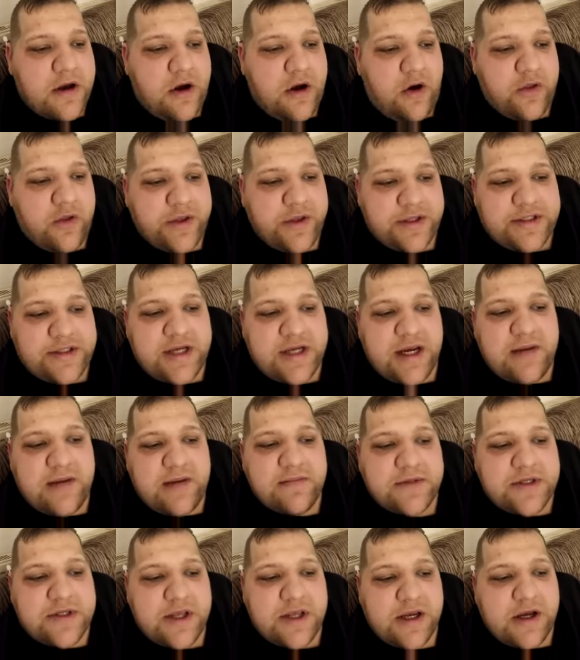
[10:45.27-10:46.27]
other
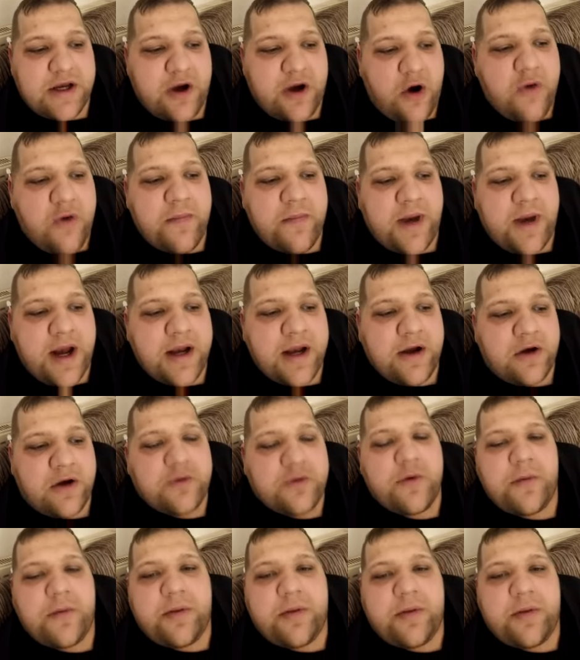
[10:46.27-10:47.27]
teams think, oh my
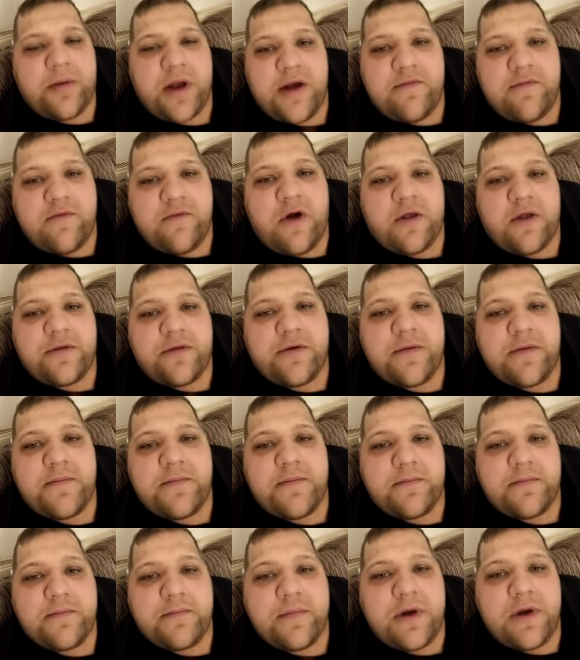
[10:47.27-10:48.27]
God, we're playing Rotherham.
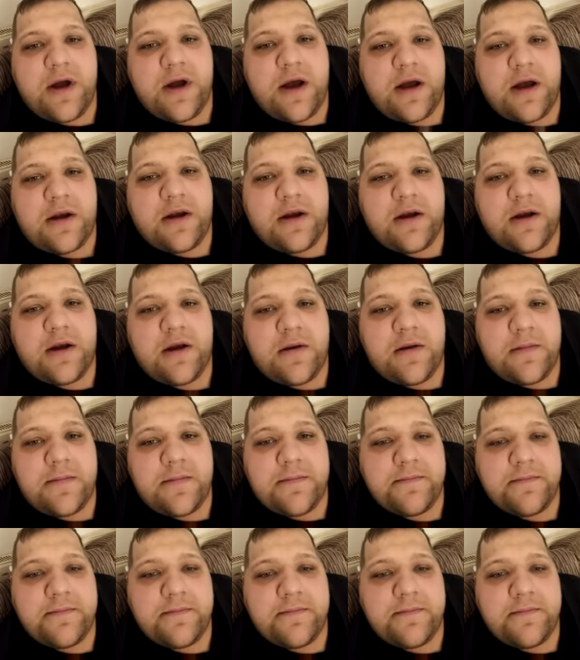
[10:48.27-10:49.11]
Um,